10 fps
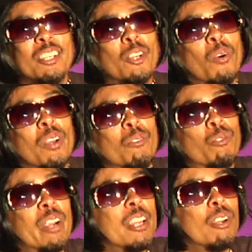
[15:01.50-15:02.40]
you know,
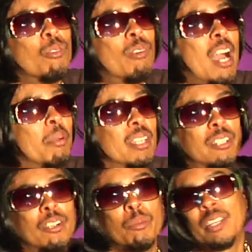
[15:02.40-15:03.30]
radio rap had
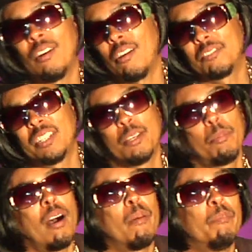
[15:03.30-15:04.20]
turned me off to hip
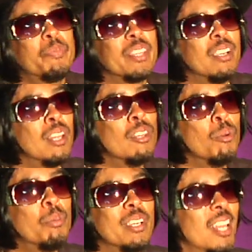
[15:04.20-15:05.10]
hop a little
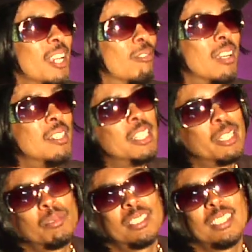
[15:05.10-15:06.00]
bit. Like Run
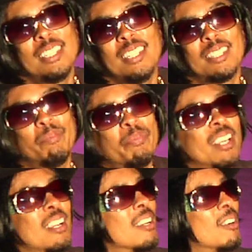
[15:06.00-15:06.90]
DMC and
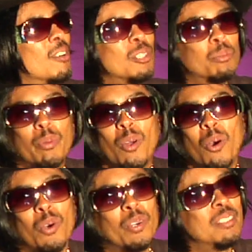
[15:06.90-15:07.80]
Curtis
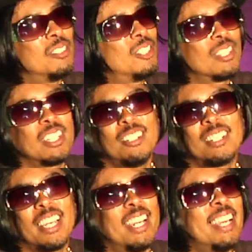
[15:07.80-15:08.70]
Blow and Sugar Hill
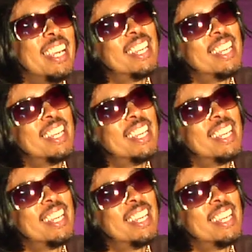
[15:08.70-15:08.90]
Gang,